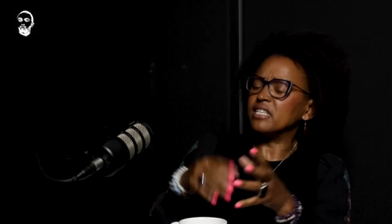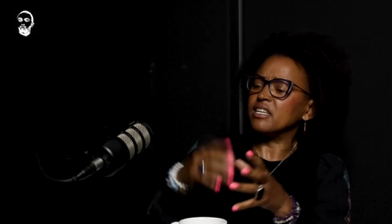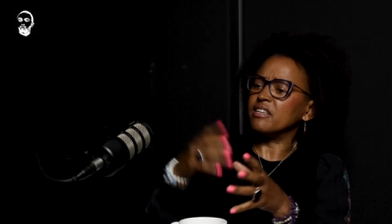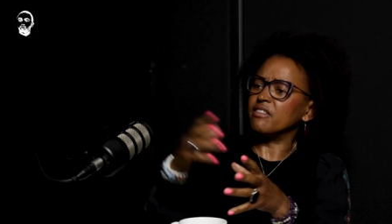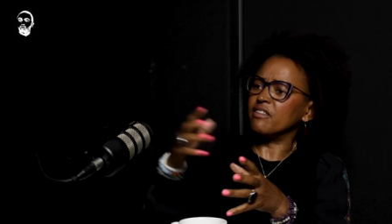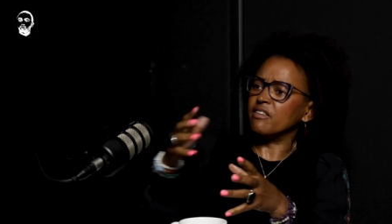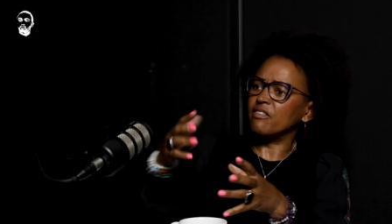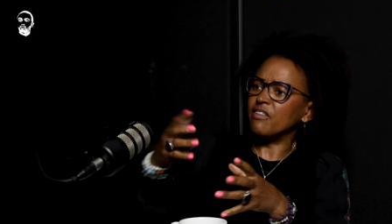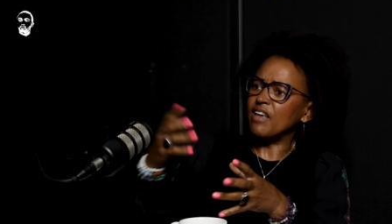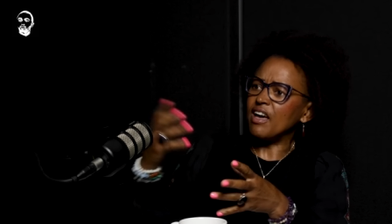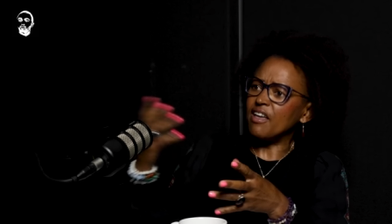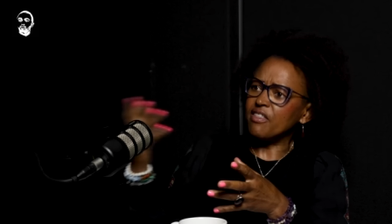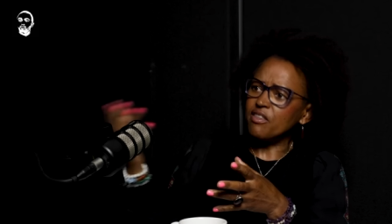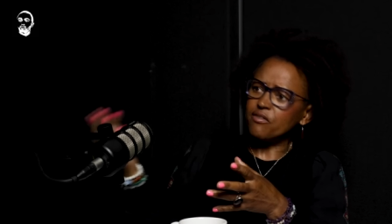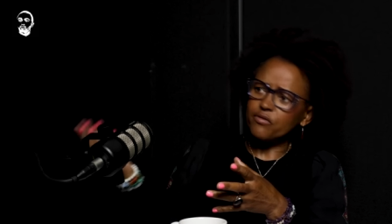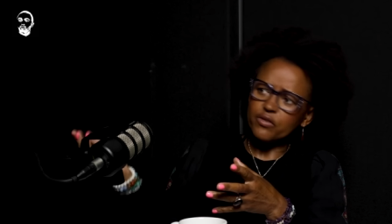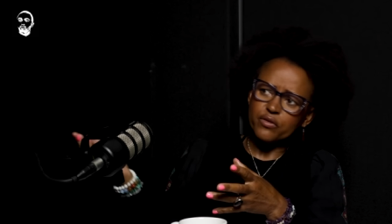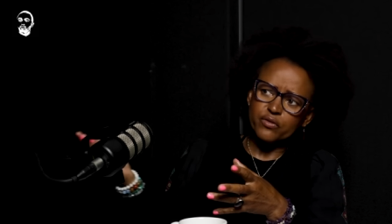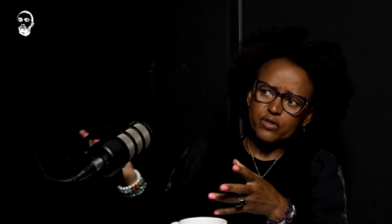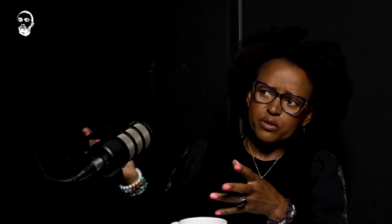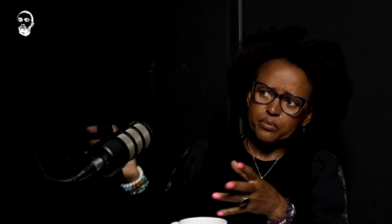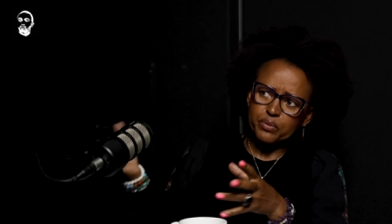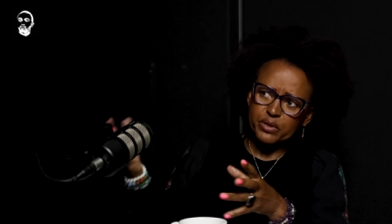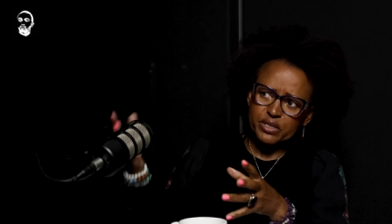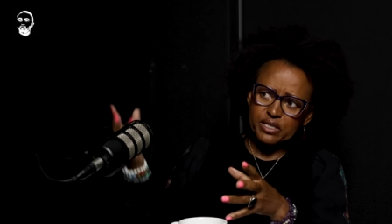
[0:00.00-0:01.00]
and then the other
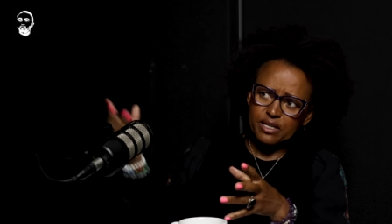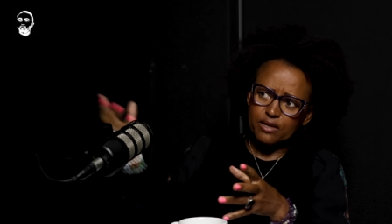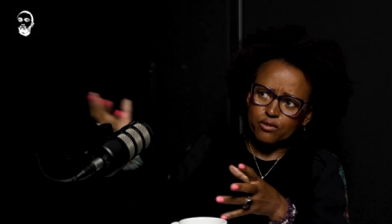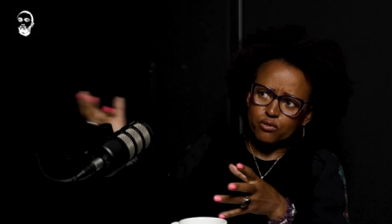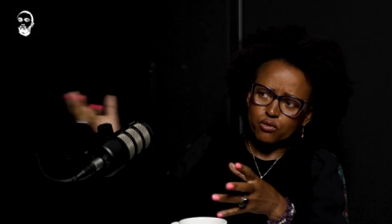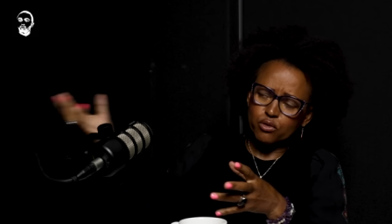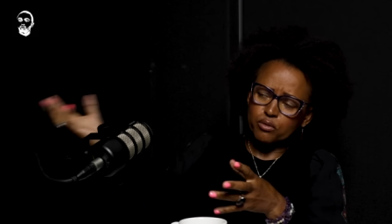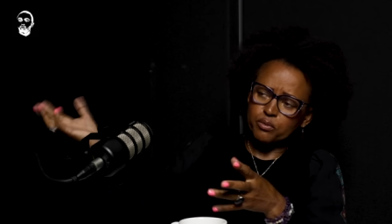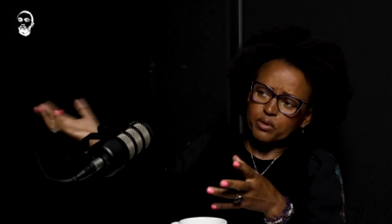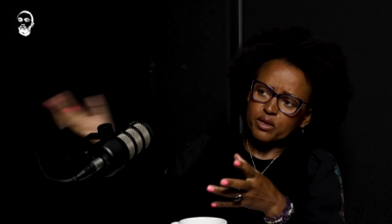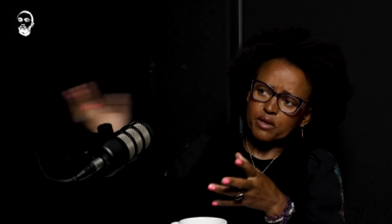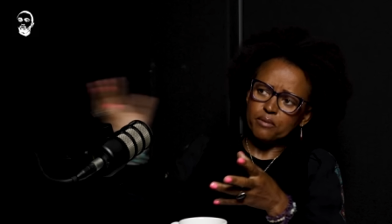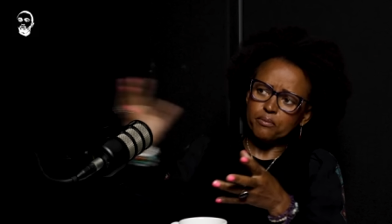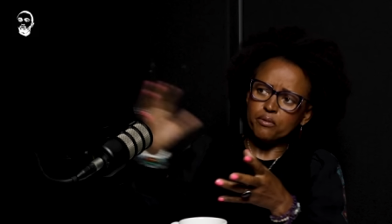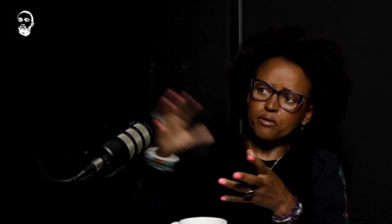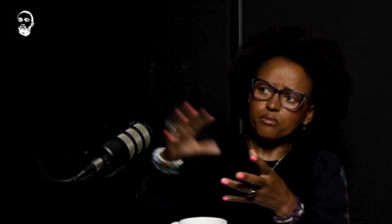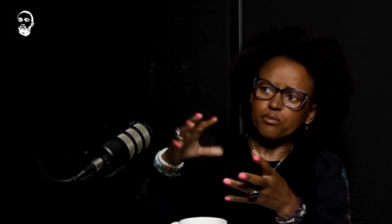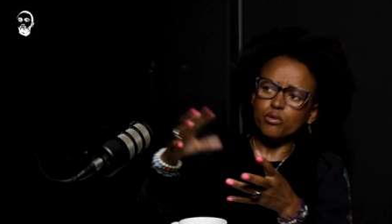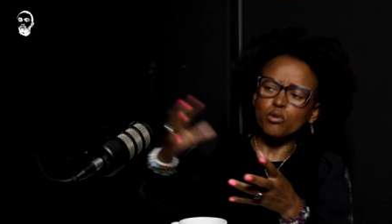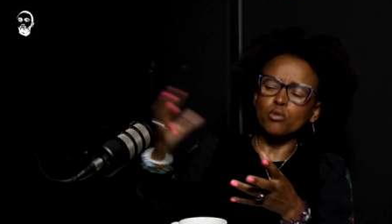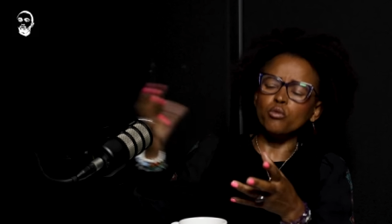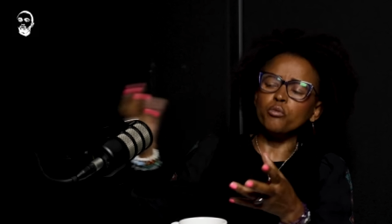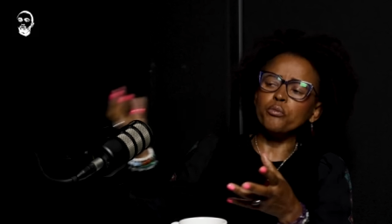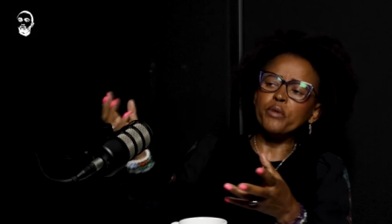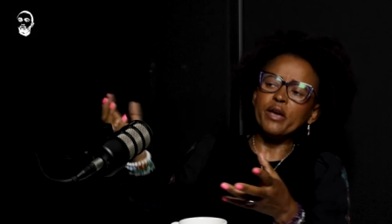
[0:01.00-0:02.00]
50% would be the
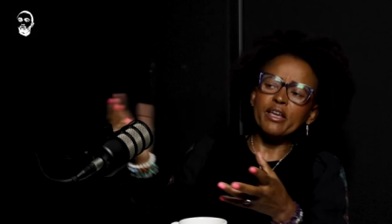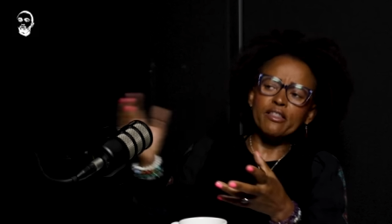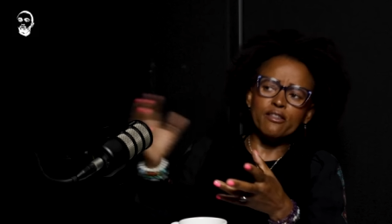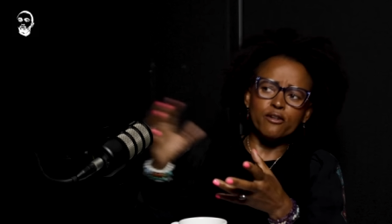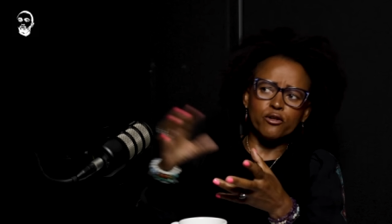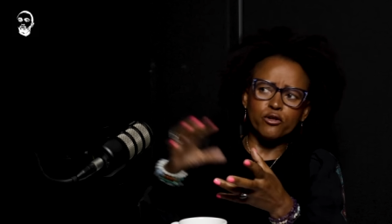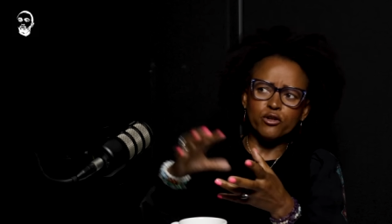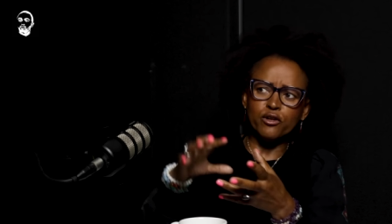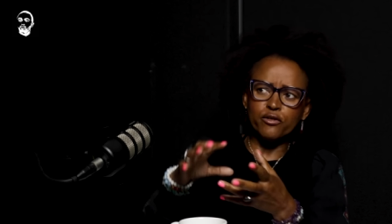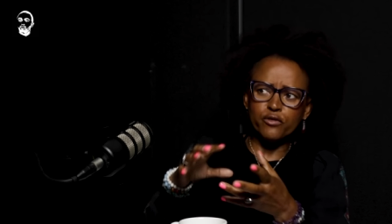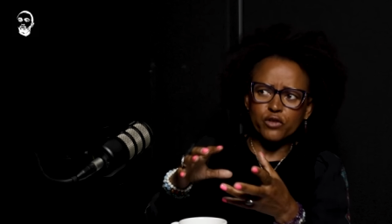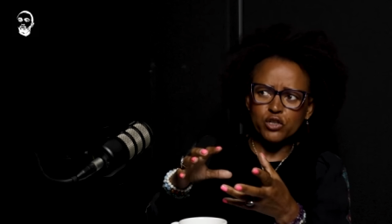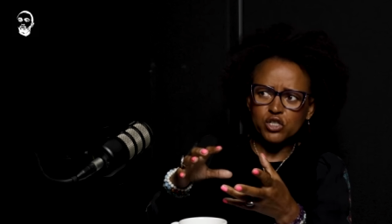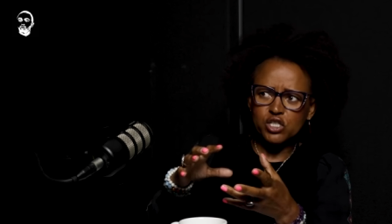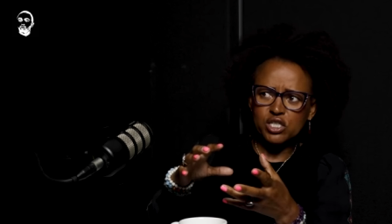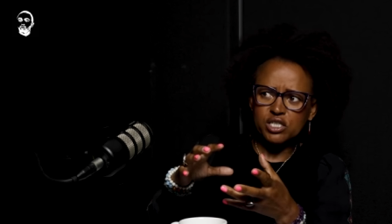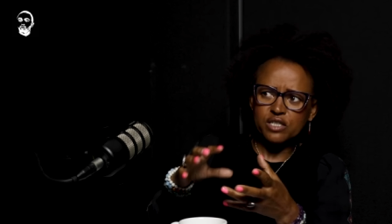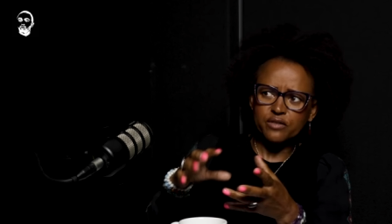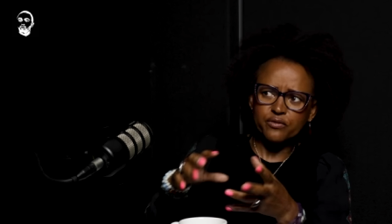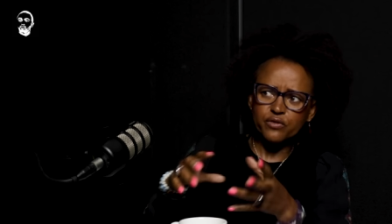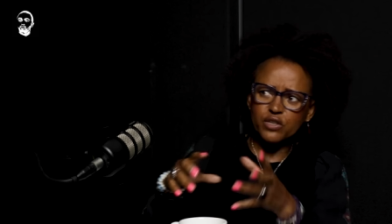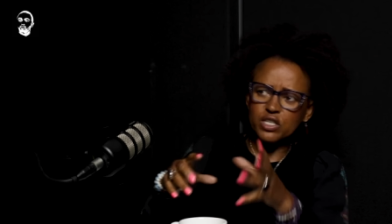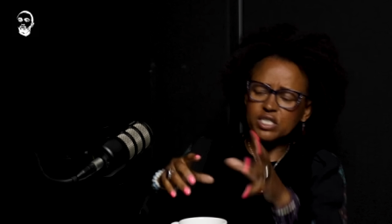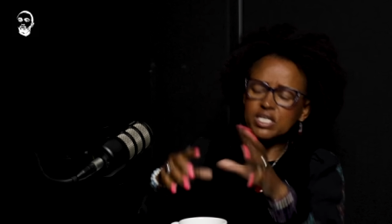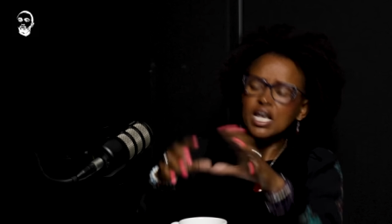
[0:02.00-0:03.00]
people who pay the university
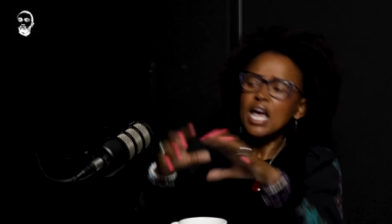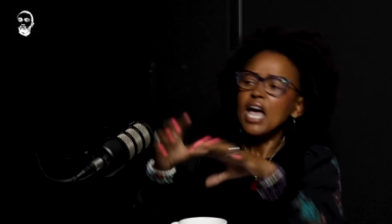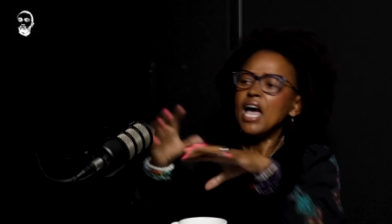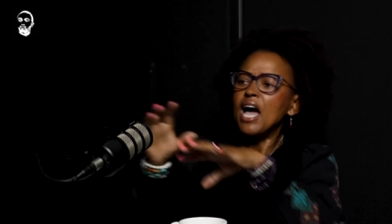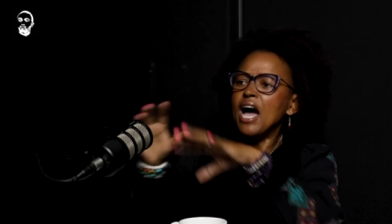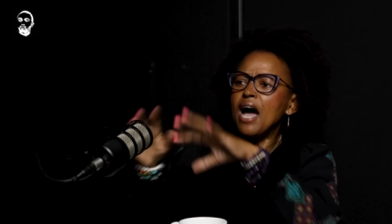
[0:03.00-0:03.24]
fees. Mm.